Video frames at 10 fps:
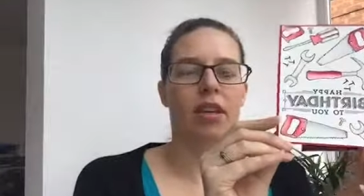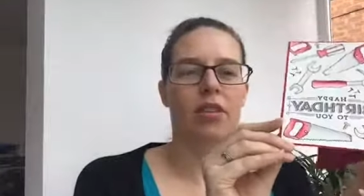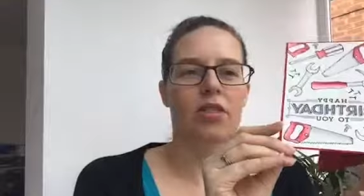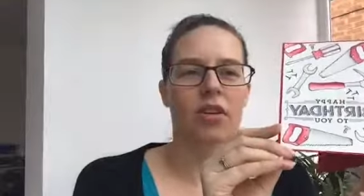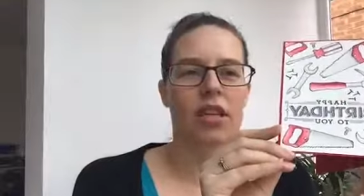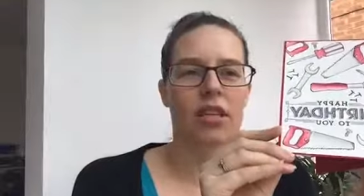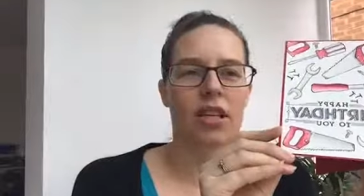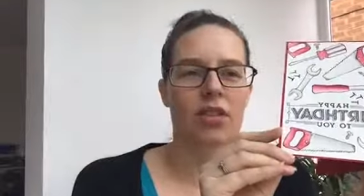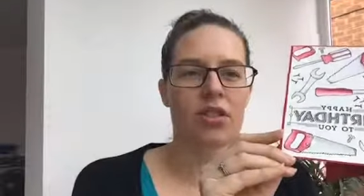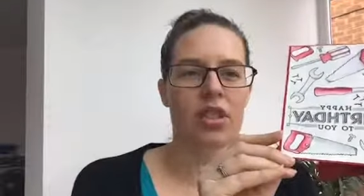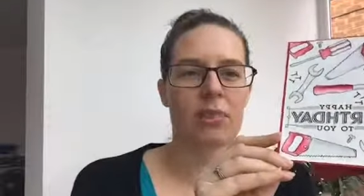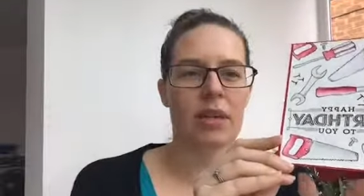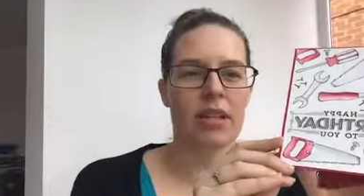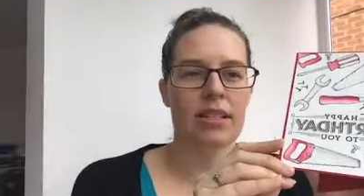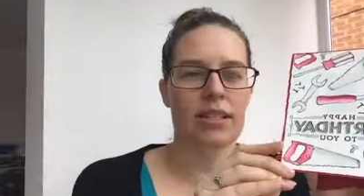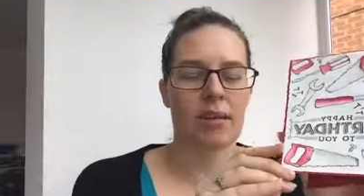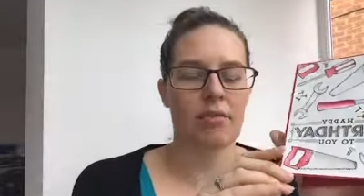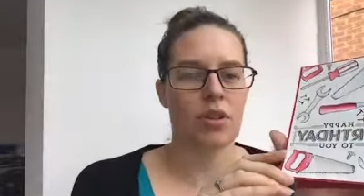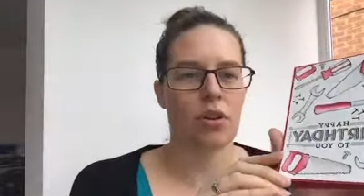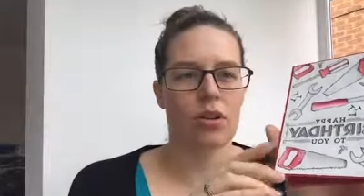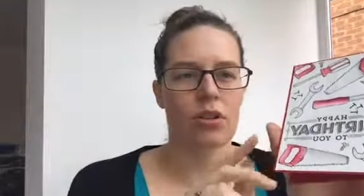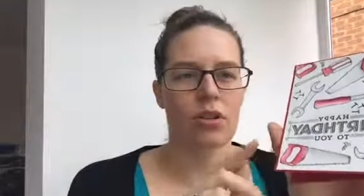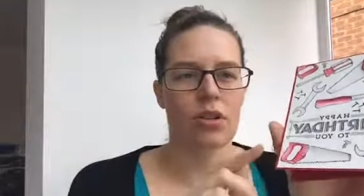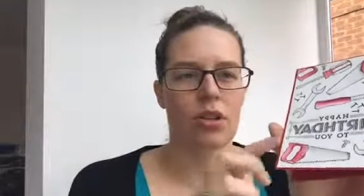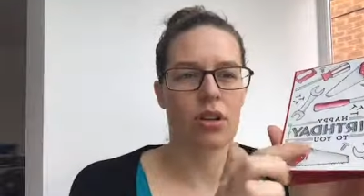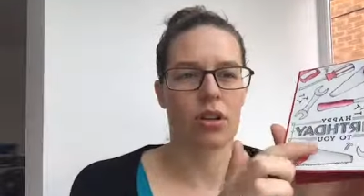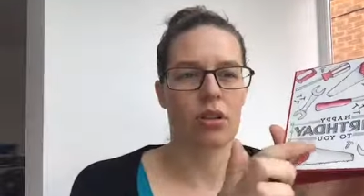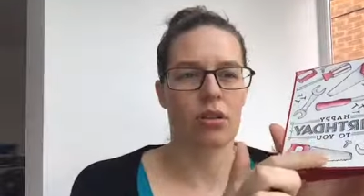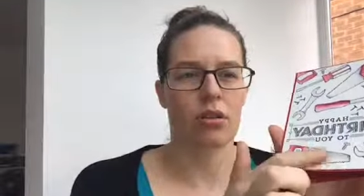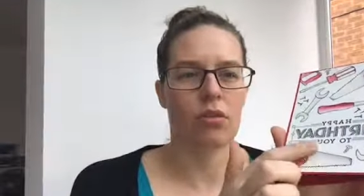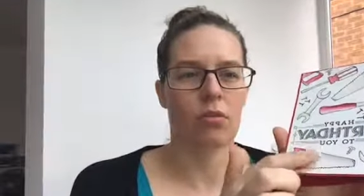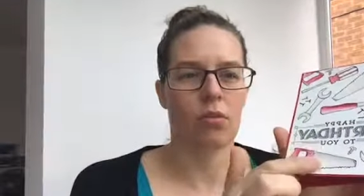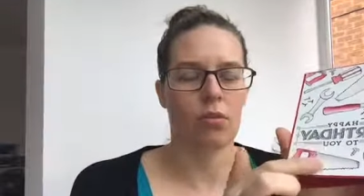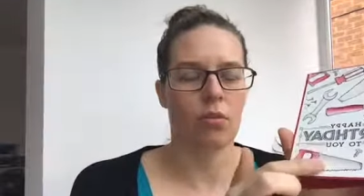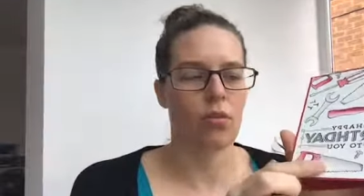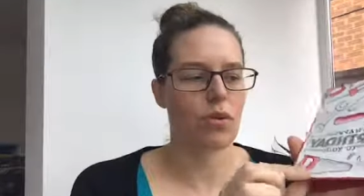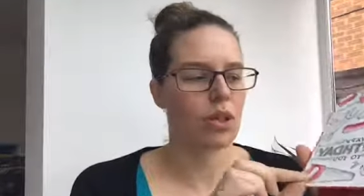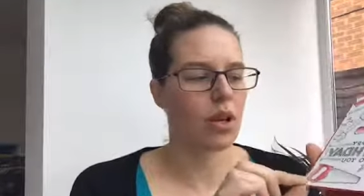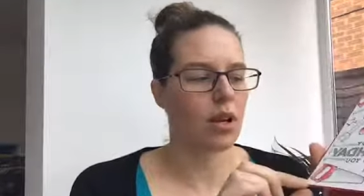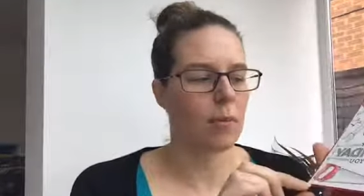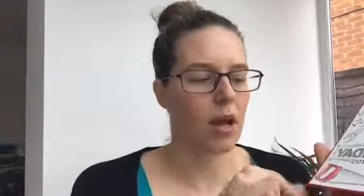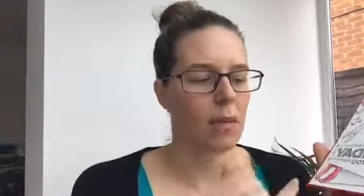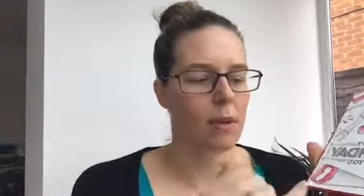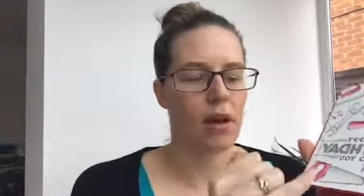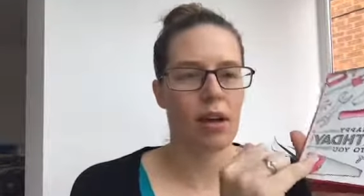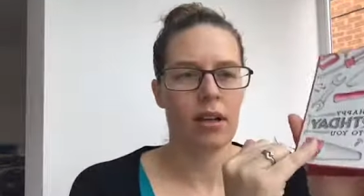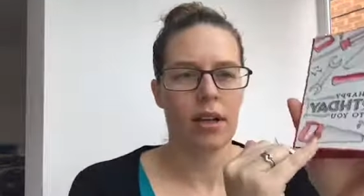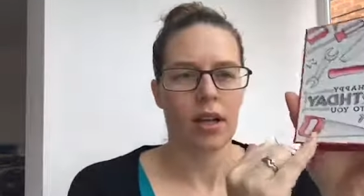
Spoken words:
So this has just been stamped onto watercolour paper,